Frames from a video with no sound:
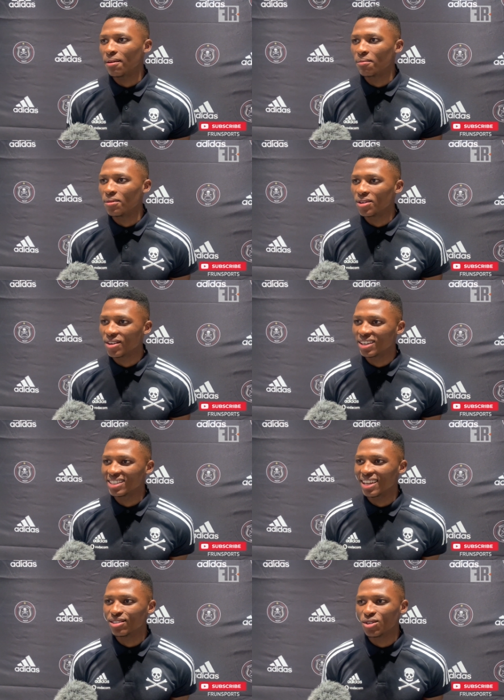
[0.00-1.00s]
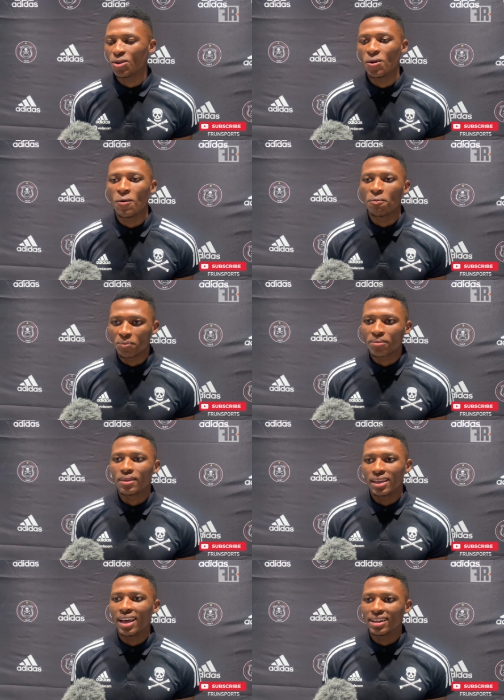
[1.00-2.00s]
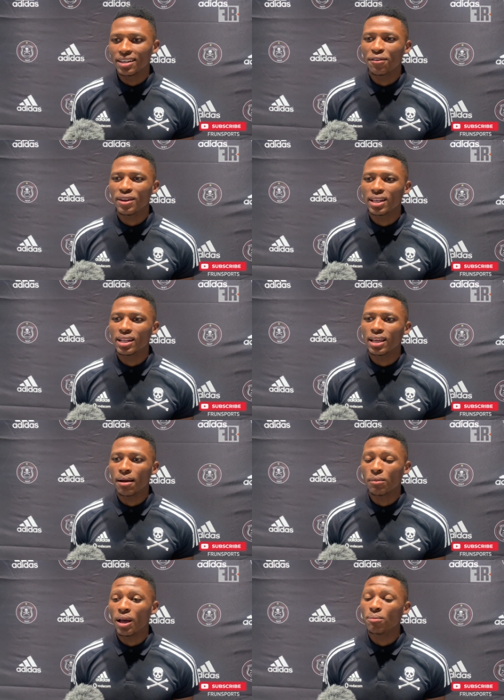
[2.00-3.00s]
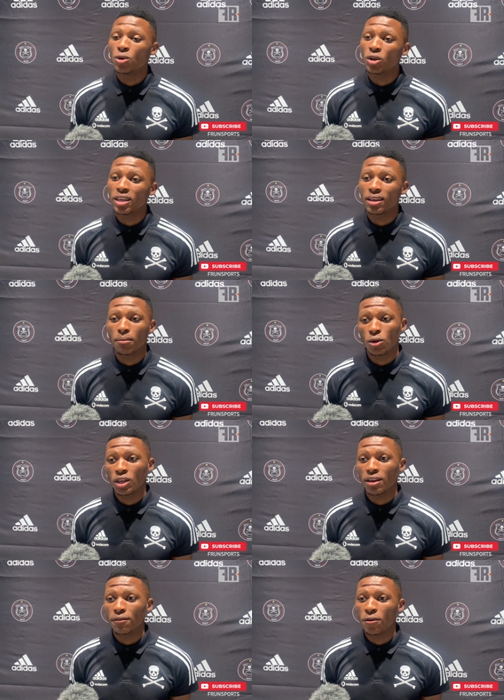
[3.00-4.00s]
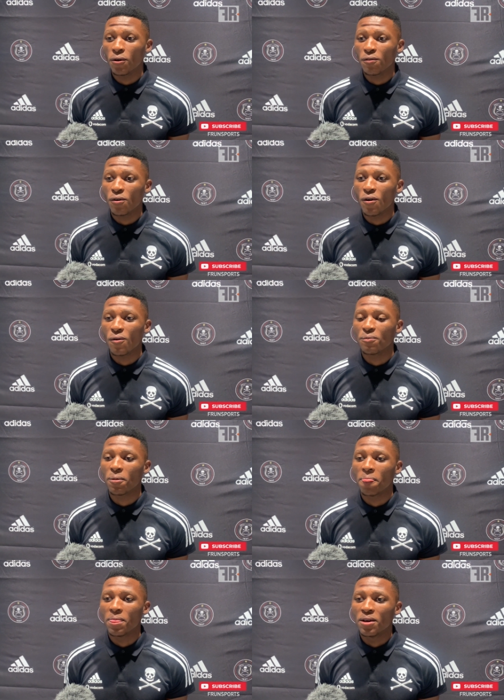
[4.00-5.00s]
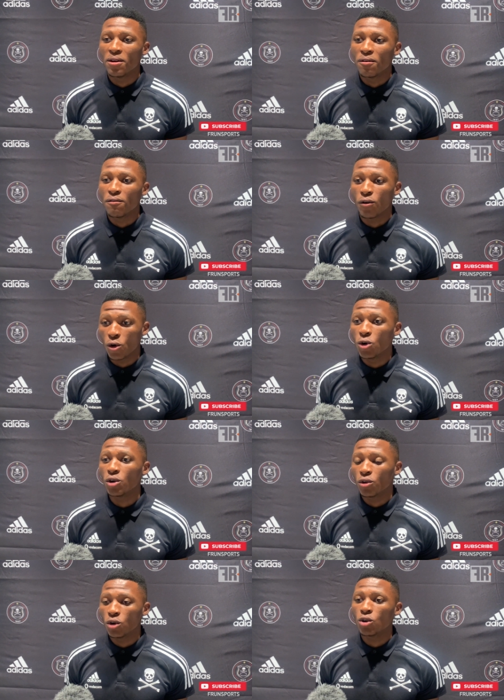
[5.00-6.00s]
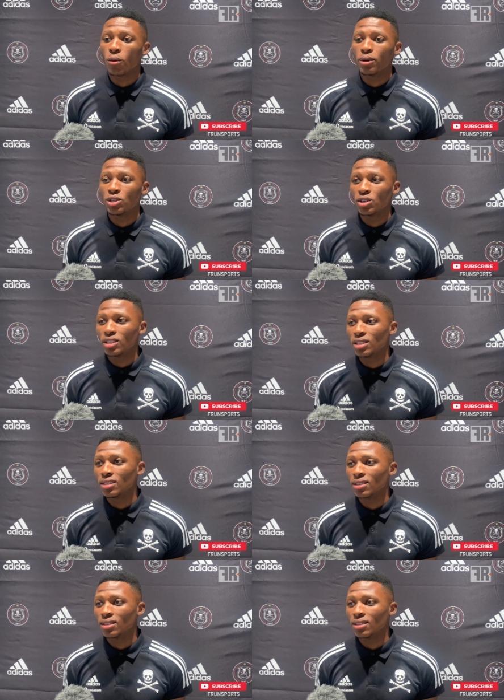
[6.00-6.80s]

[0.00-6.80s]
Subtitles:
You understand? So, yeah, definitely, I'm looking for good opportunities,